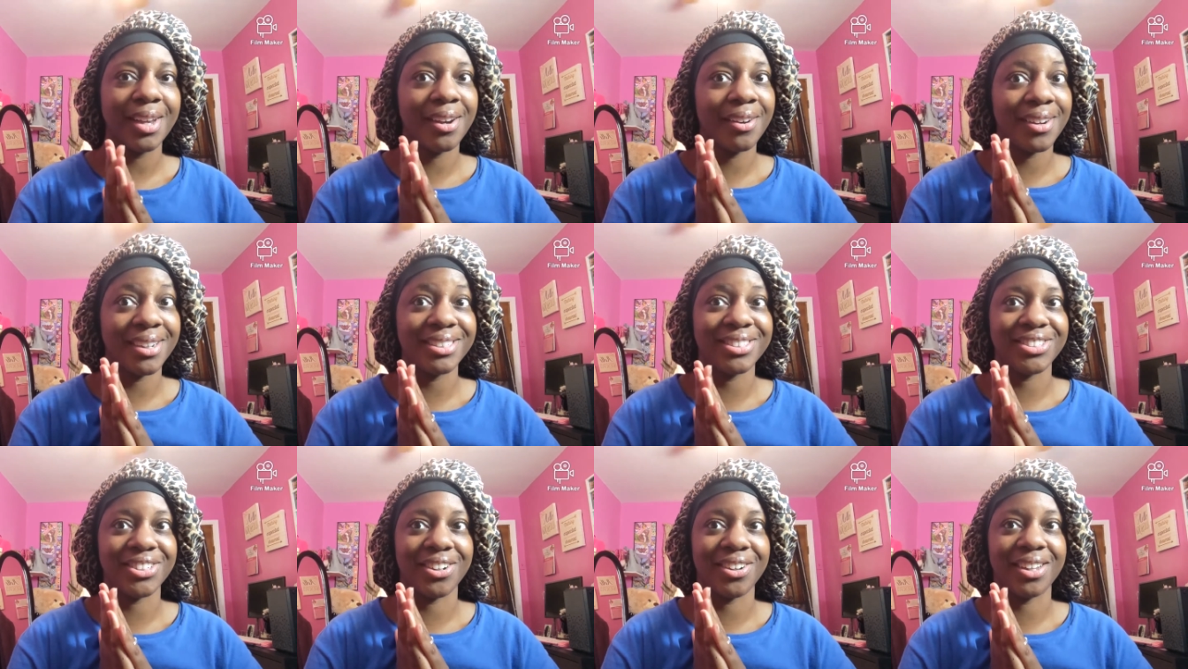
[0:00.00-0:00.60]
All
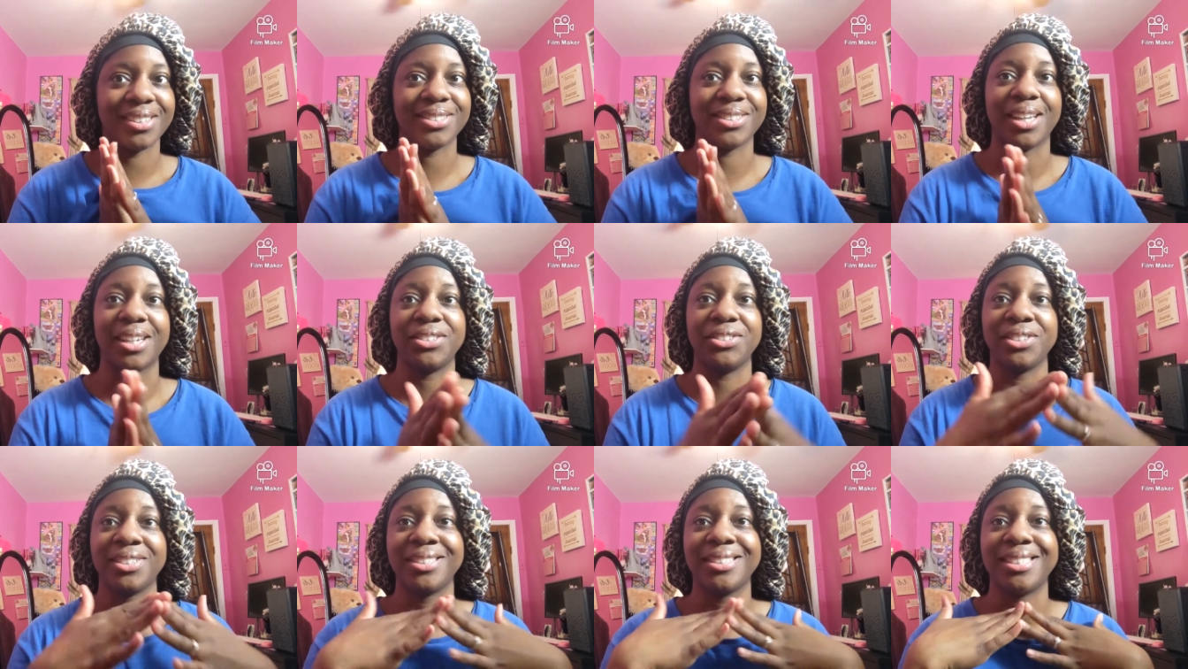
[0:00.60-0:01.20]
right, y'all. So
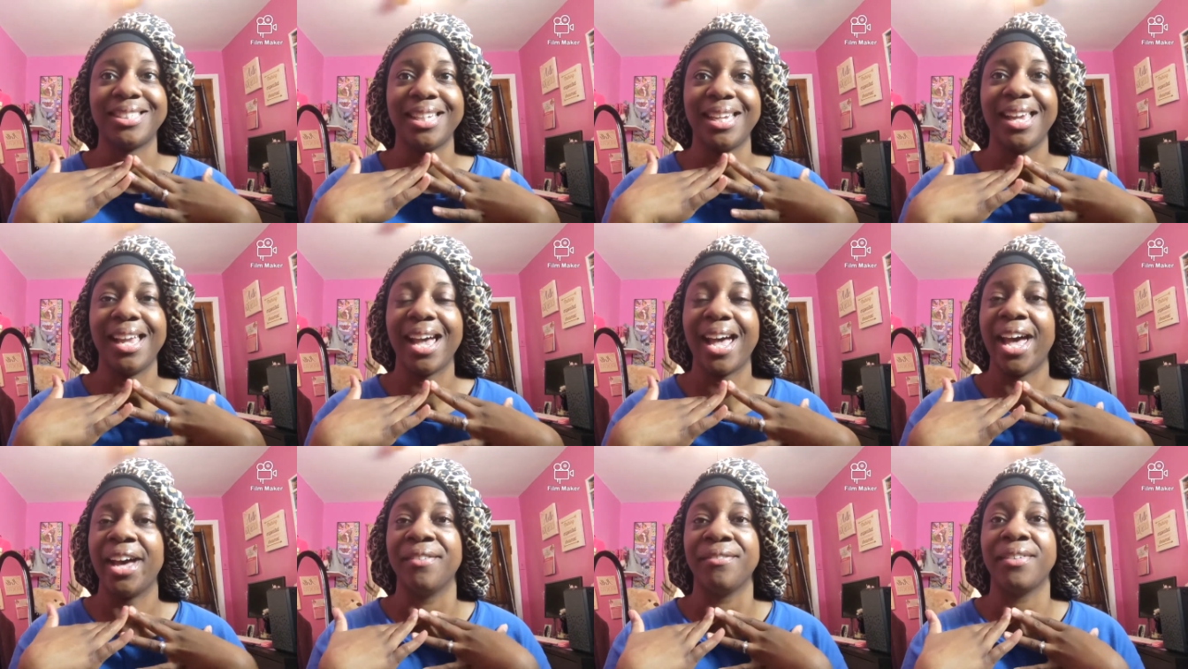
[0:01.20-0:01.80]
as you can see,
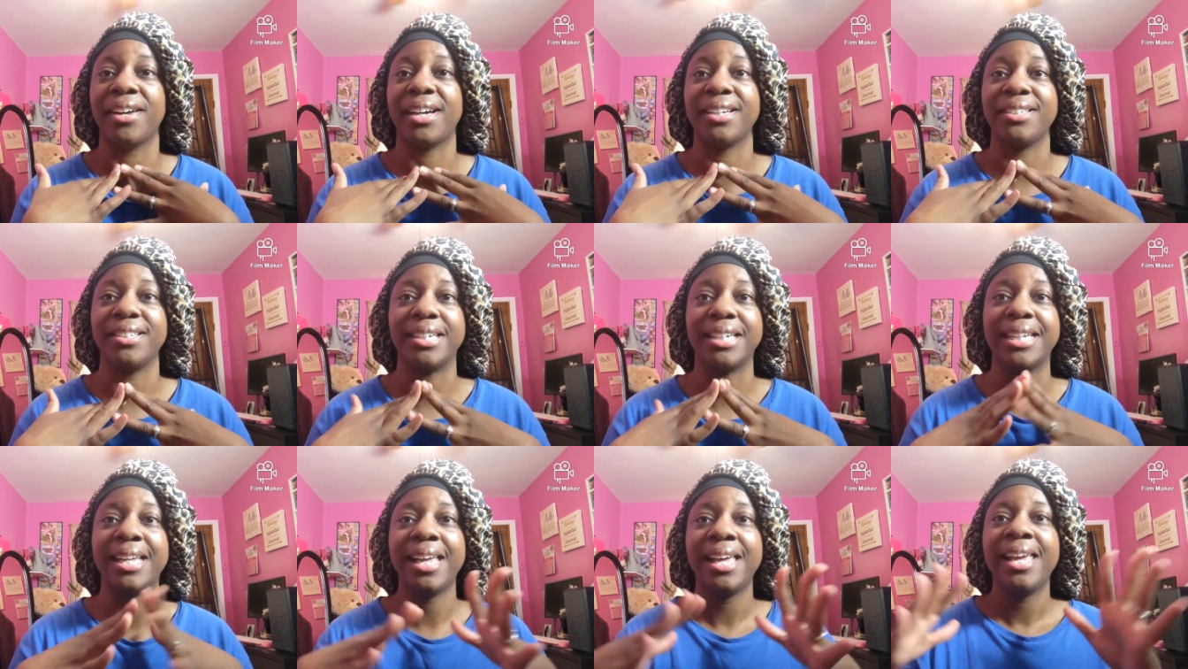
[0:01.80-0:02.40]
I have not
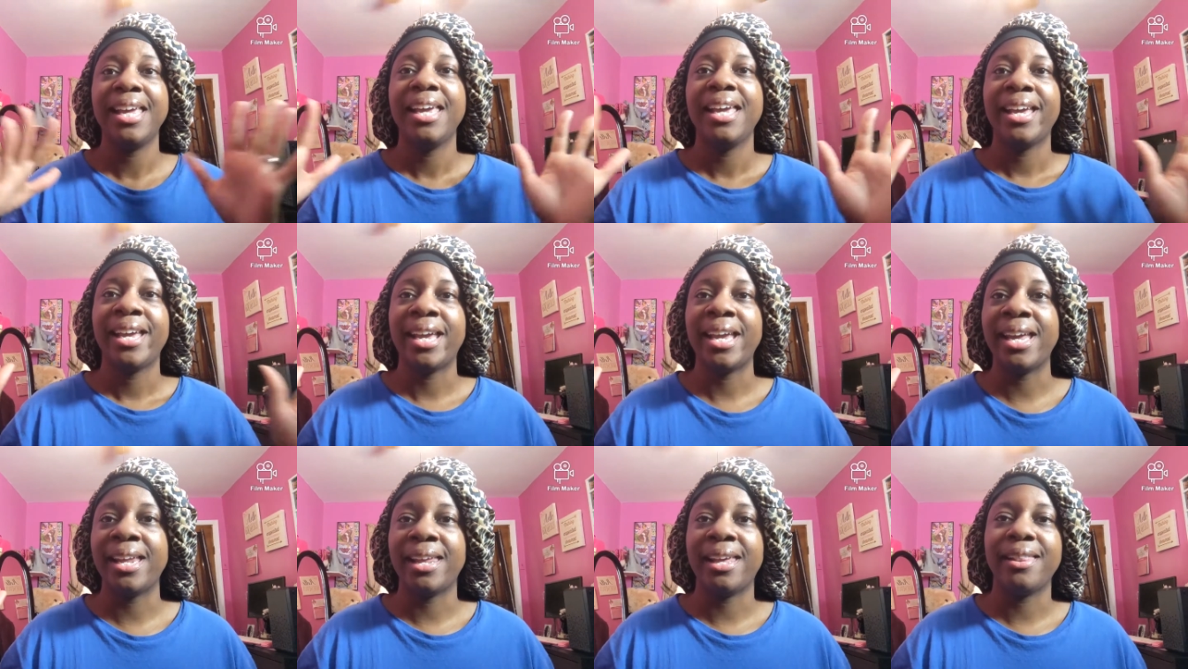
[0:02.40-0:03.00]
done
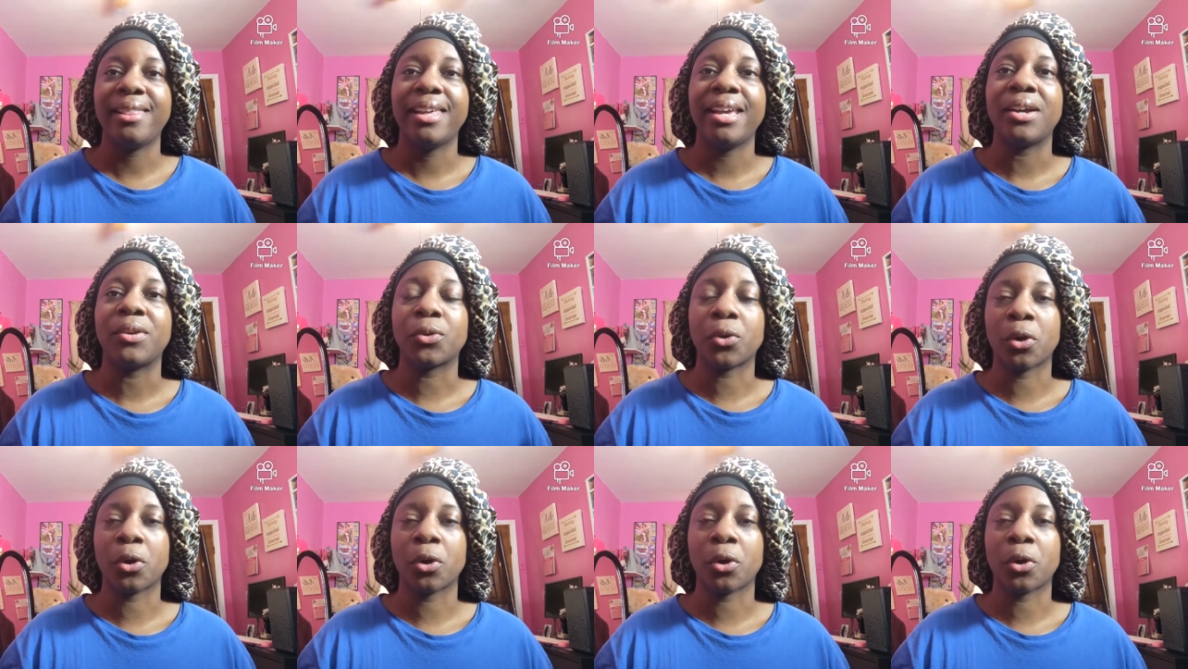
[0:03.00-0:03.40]
anything.